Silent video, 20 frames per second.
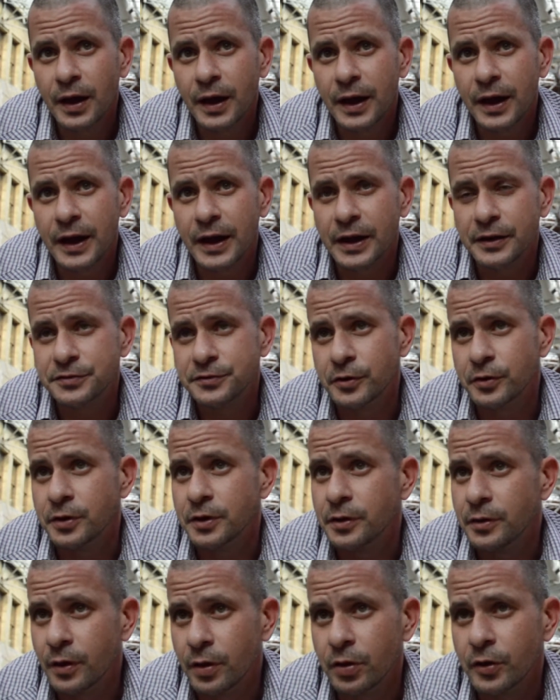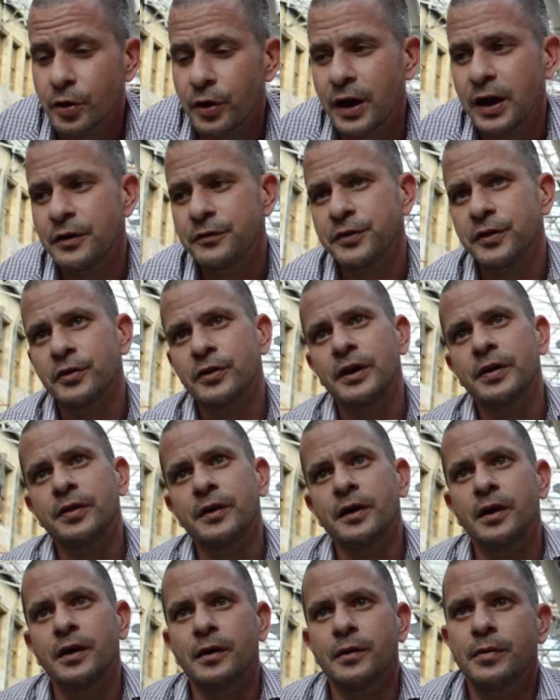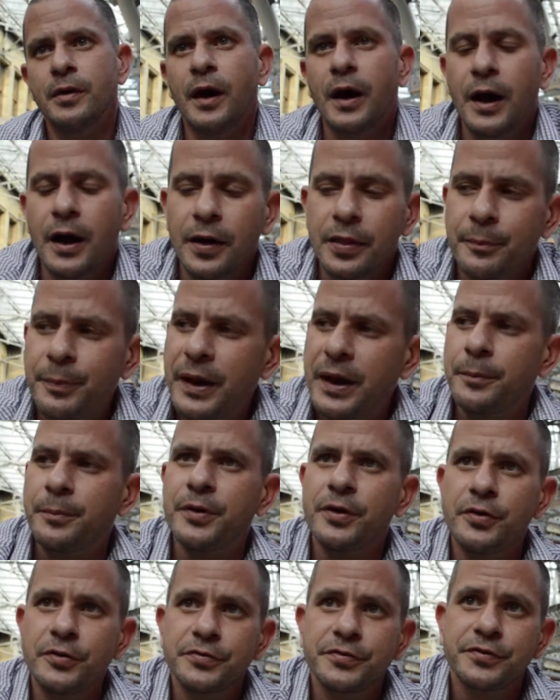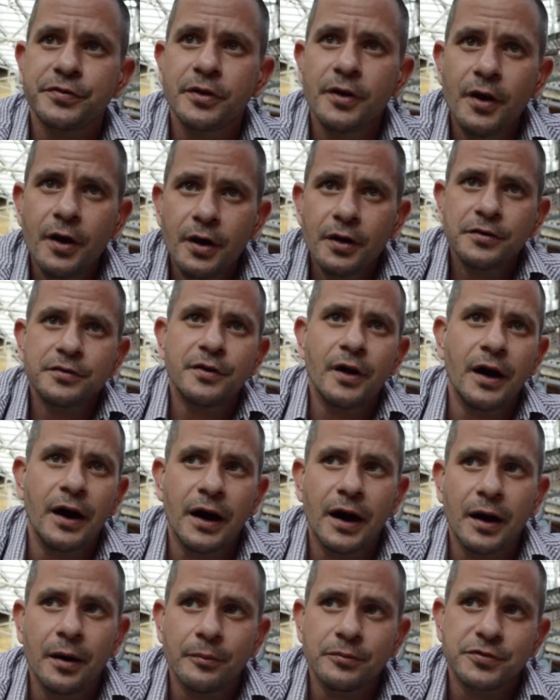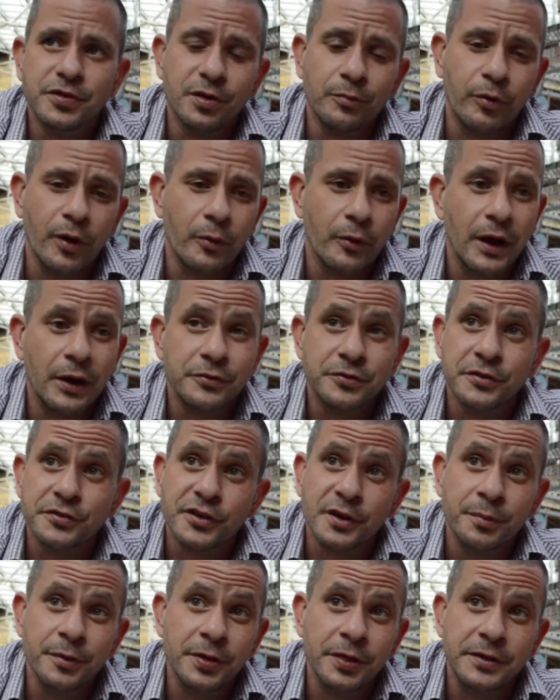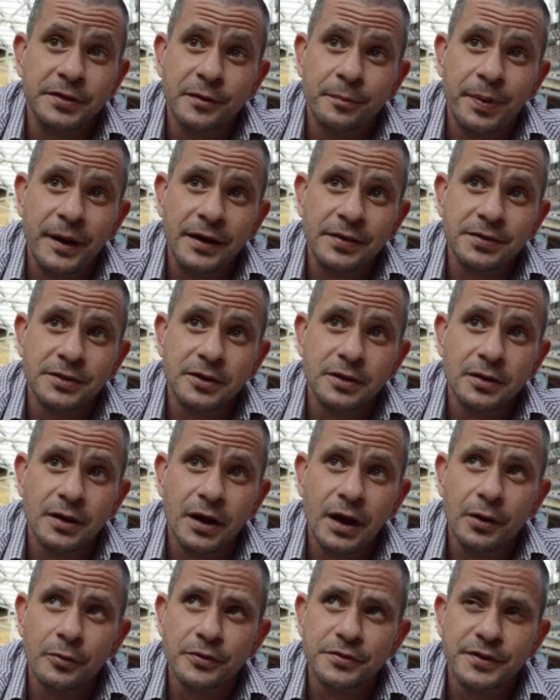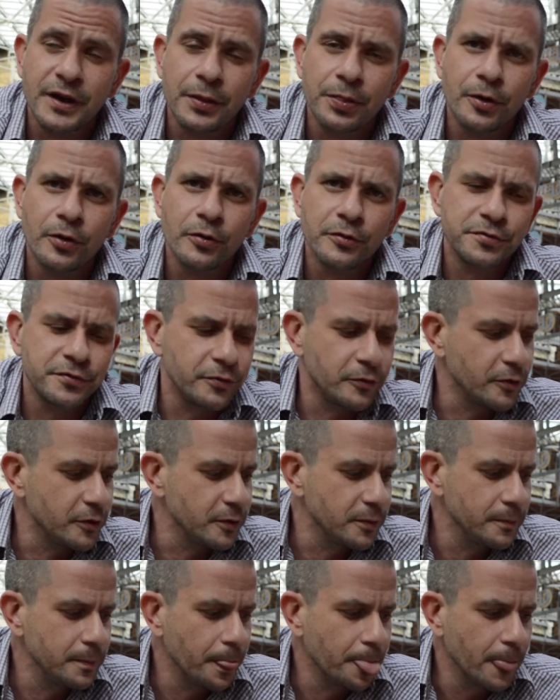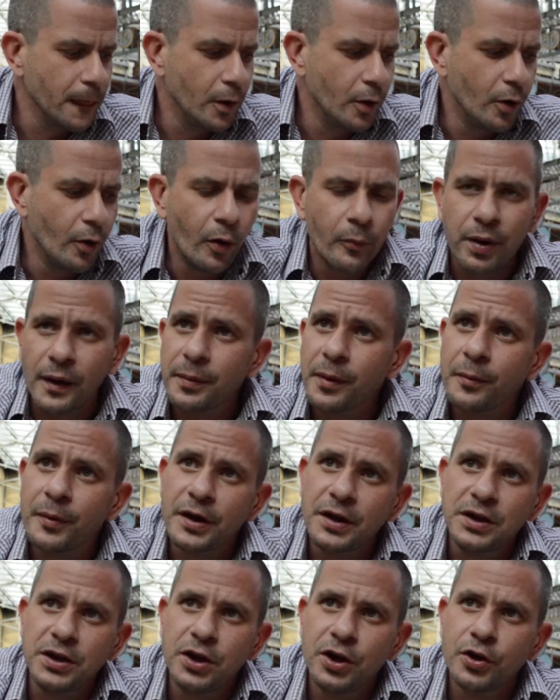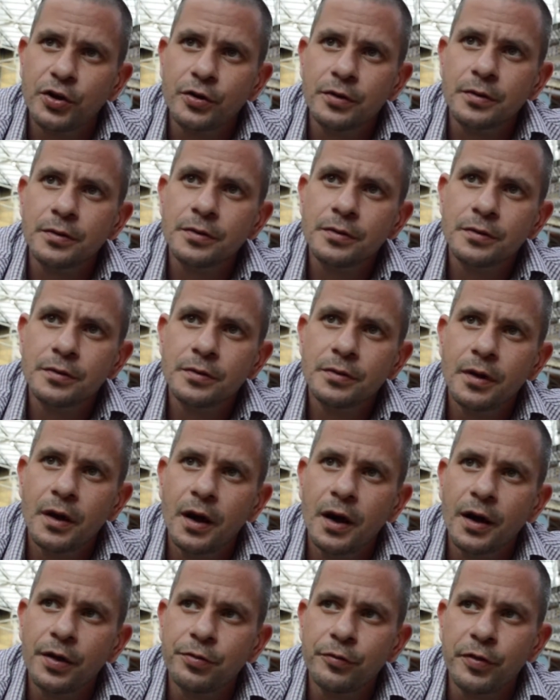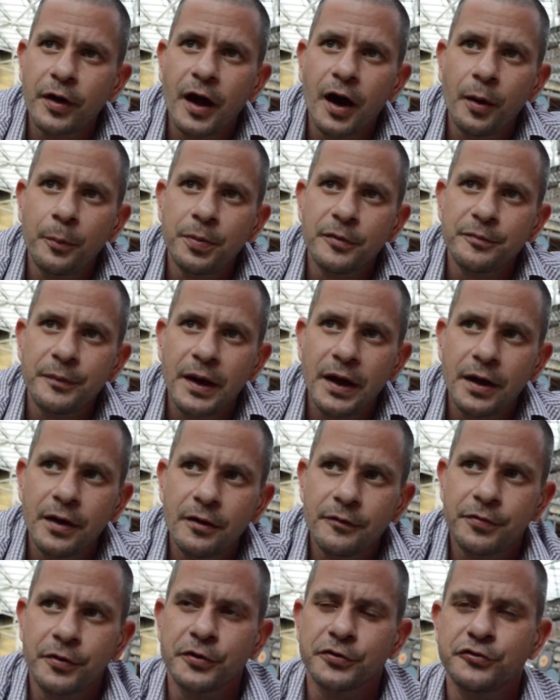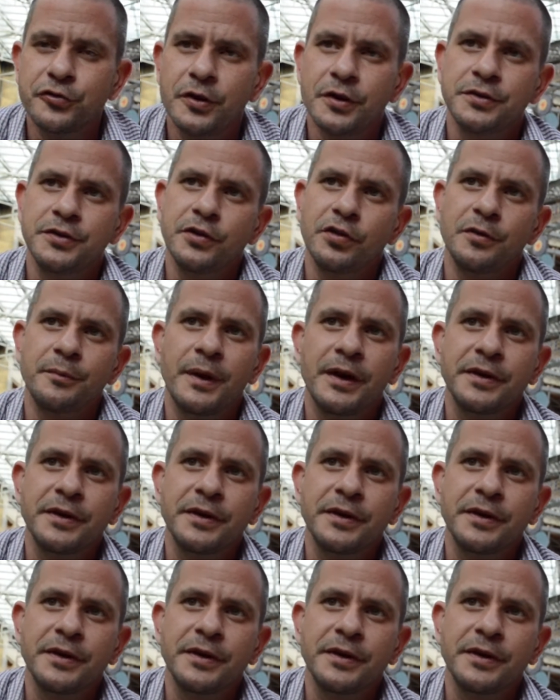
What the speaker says: and I started a little heavier on the pain pills to the point where I was just completely dependent, and I was on those for probably about a year through the help of my first drug dealer, my